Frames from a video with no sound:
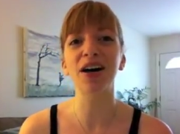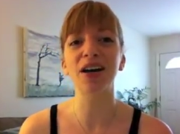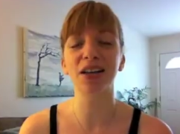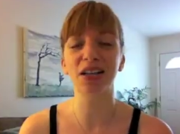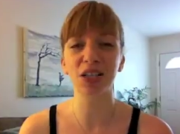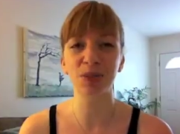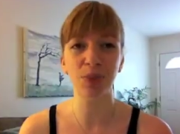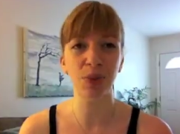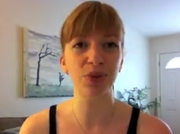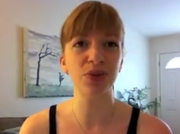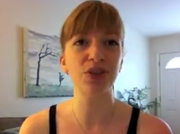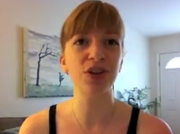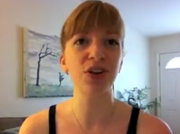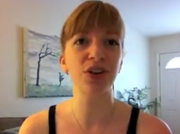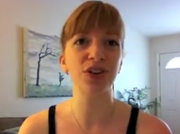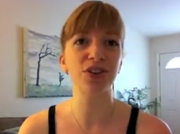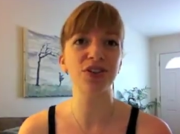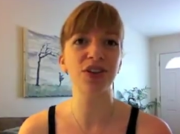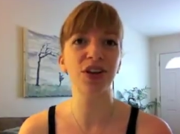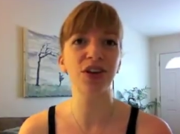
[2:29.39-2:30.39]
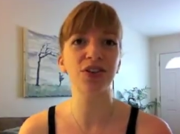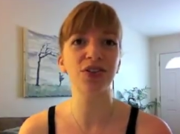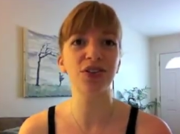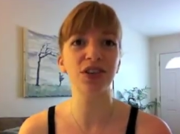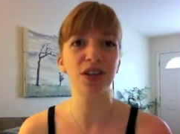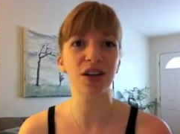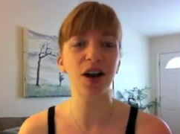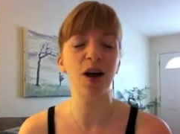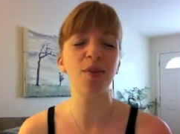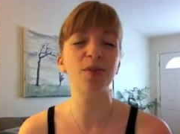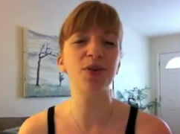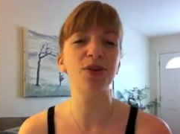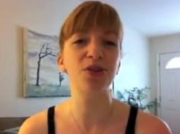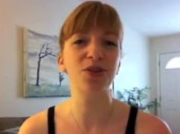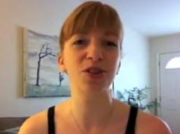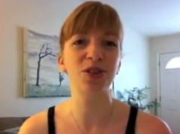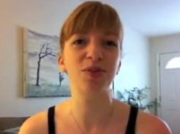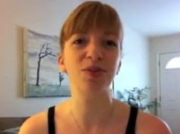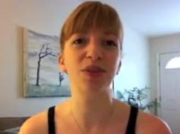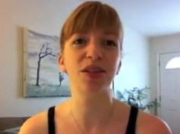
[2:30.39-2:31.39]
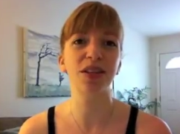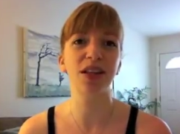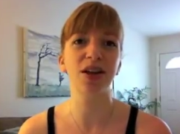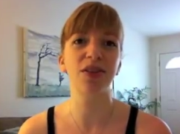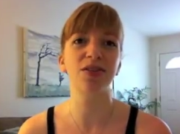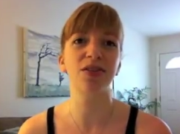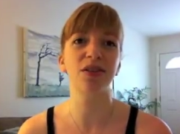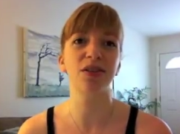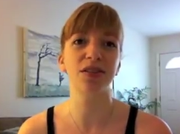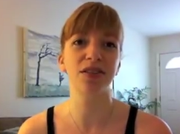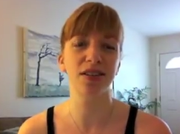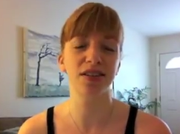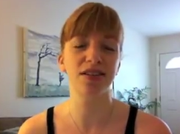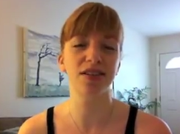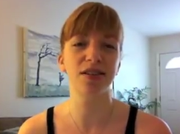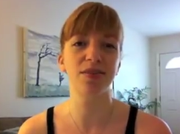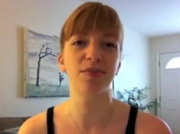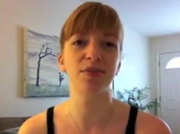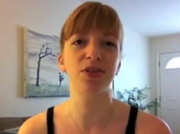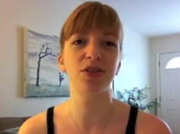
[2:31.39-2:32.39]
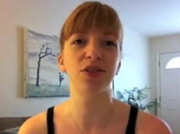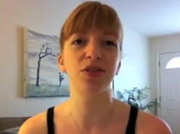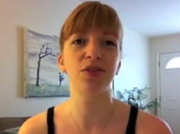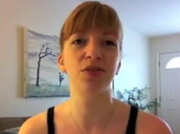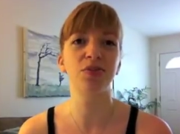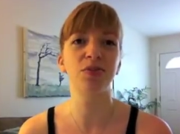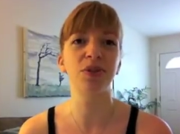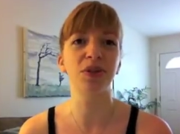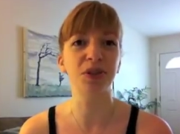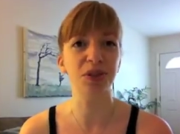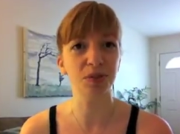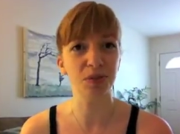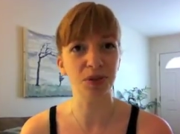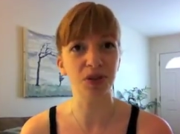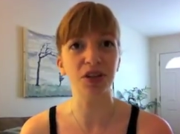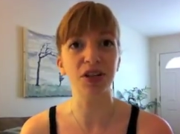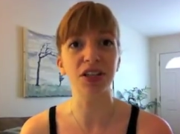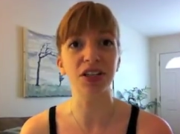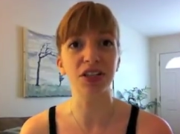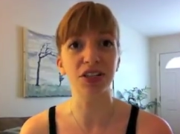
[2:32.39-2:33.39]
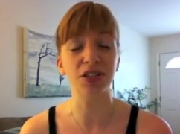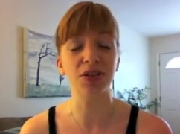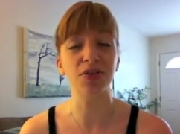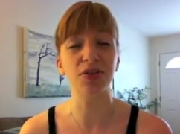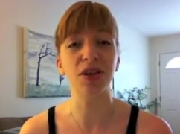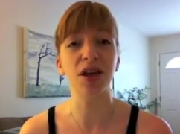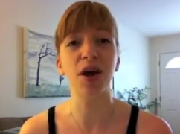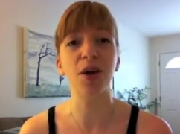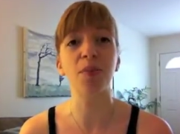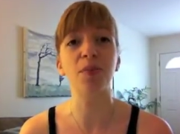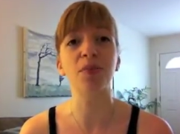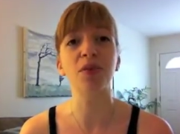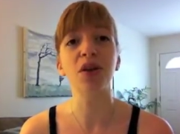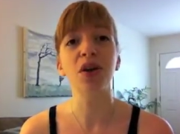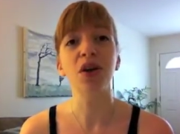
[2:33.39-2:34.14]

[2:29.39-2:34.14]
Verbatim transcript: exposing ourselves to common germs allows our system to build immunity to them.